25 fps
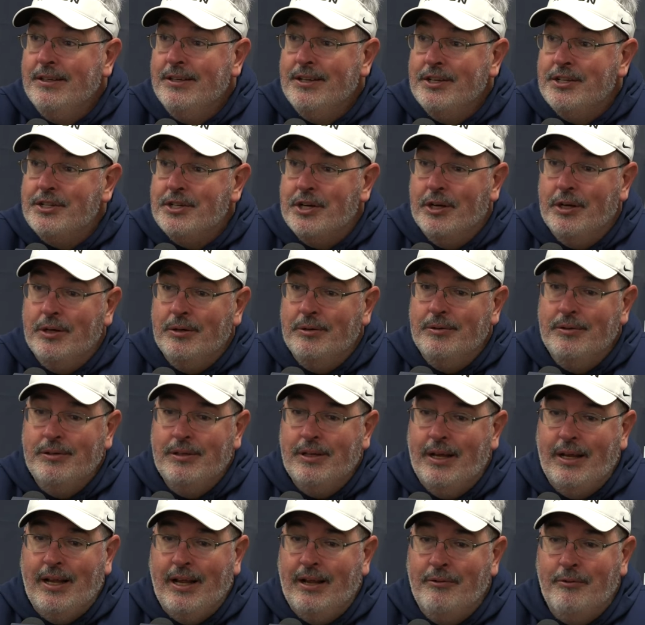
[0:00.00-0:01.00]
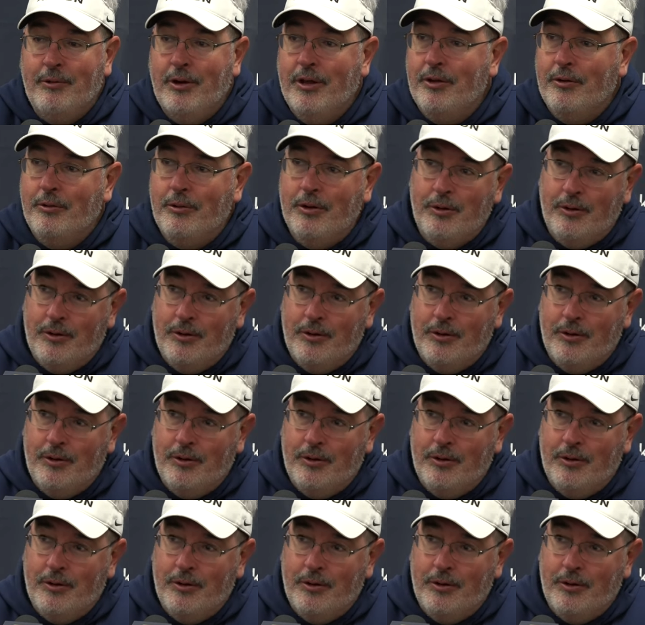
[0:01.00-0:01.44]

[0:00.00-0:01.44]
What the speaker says: So whether we